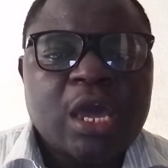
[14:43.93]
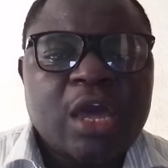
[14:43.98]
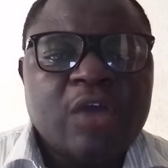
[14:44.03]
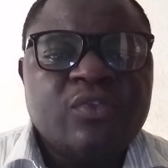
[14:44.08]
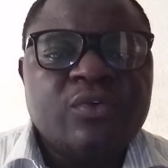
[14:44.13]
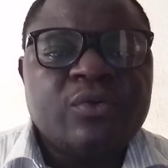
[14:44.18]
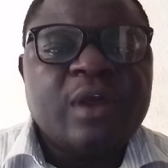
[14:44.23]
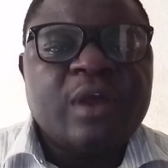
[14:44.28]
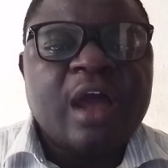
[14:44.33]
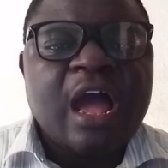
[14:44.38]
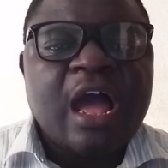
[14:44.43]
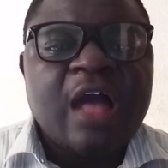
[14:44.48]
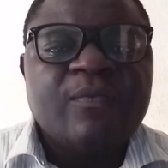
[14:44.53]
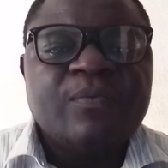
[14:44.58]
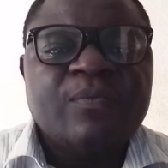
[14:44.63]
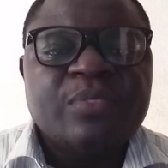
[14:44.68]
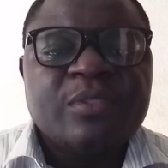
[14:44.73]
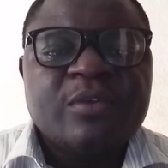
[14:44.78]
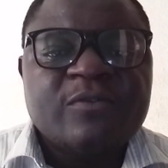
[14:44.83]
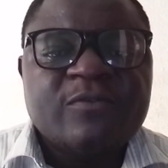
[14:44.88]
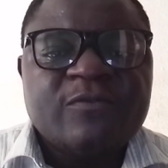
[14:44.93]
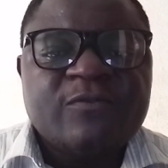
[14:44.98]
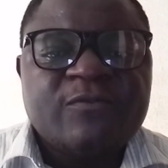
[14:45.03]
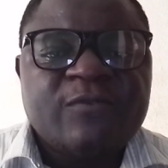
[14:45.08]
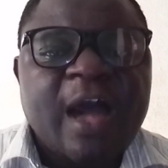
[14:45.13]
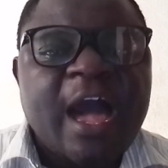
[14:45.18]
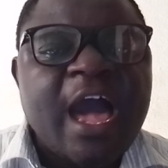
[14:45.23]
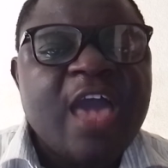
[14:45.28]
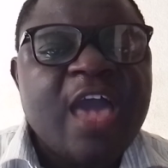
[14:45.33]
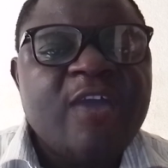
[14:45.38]
And there are
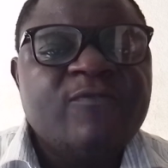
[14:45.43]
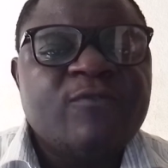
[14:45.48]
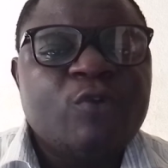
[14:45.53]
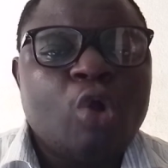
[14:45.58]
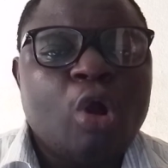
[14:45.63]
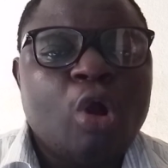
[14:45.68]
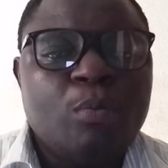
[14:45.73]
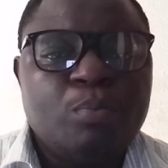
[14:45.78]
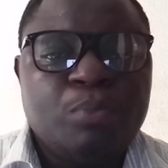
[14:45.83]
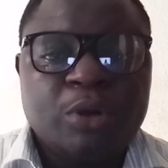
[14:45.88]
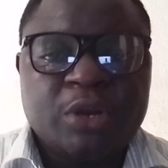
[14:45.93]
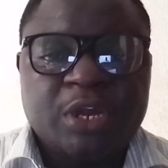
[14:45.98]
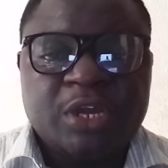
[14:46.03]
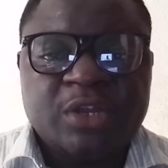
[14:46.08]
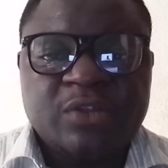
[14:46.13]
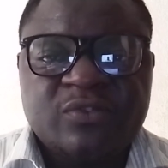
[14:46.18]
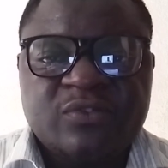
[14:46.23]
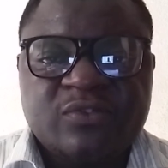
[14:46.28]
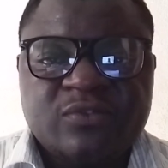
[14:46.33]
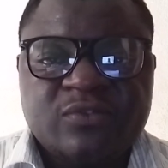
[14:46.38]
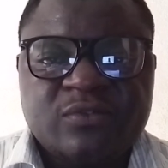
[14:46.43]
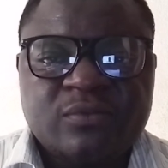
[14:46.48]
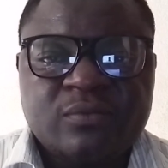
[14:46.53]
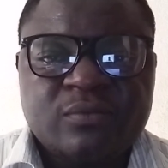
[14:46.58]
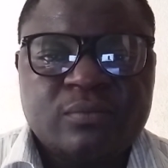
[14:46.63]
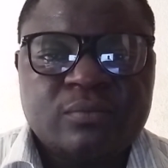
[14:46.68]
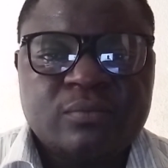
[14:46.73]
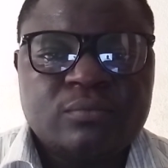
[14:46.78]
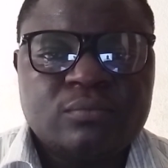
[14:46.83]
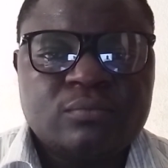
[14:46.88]
5 components
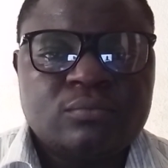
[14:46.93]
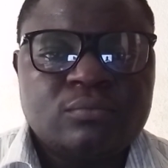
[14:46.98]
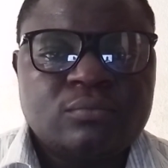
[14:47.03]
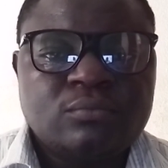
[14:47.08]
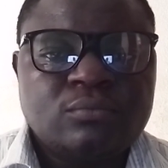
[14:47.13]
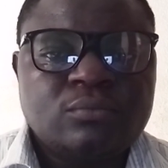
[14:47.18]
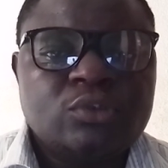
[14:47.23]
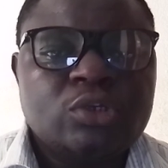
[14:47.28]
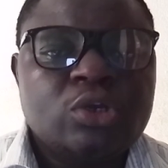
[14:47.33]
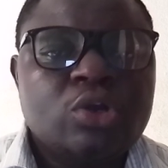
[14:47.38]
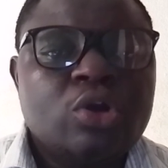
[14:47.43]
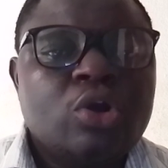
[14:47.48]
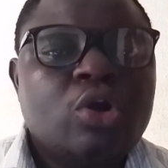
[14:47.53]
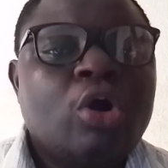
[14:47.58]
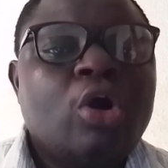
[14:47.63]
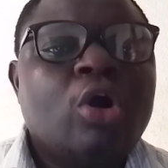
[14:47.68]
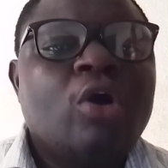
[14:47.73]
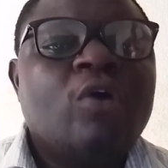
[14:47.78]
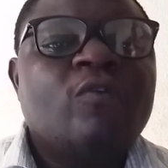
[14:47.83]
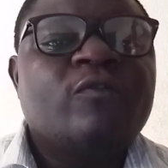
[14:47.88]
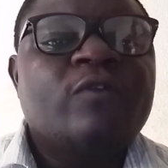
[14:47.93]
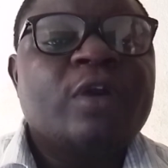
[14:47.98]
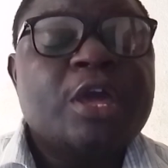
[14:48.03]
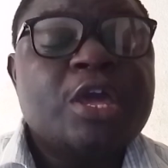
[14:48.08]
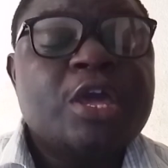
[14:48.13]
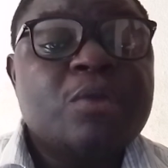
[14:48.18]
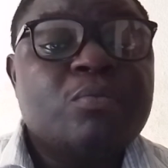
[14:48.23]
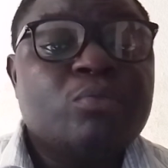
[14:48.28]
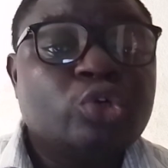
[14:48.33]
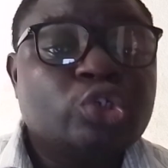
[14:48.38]
of
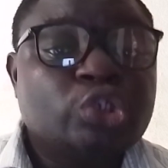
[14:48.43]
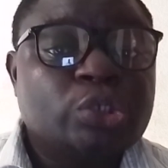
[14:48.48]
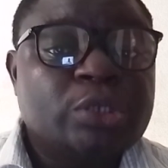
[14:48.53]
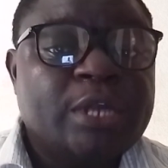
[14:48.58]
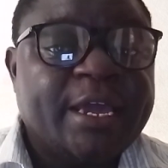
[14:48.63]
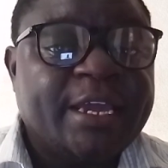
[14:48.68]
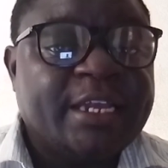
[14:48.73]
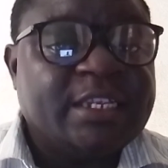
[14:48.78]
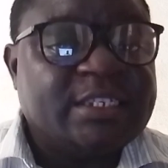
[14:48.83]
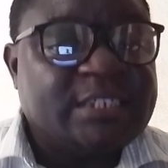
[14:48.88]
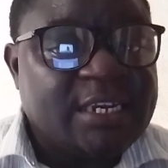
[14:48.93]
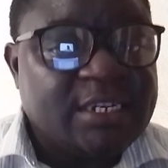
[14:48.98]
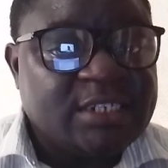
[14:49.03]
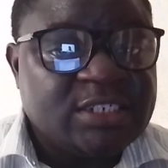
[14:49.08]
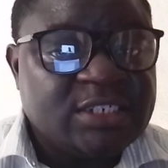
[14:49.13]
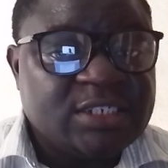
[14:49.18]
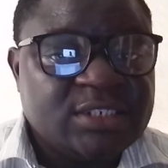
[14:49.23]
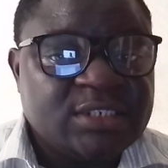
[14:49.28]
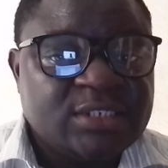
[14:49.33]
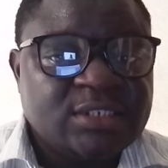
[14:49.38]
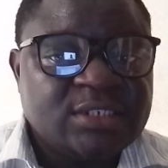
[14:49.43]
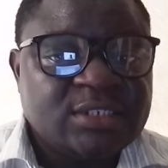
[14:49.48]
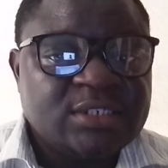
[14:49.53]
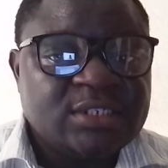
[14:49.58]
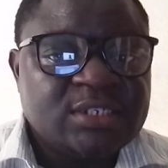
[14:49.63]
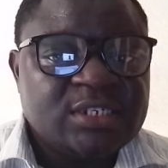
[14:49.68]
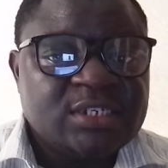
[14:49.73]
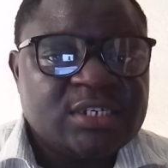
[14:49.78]
emotional intelligence.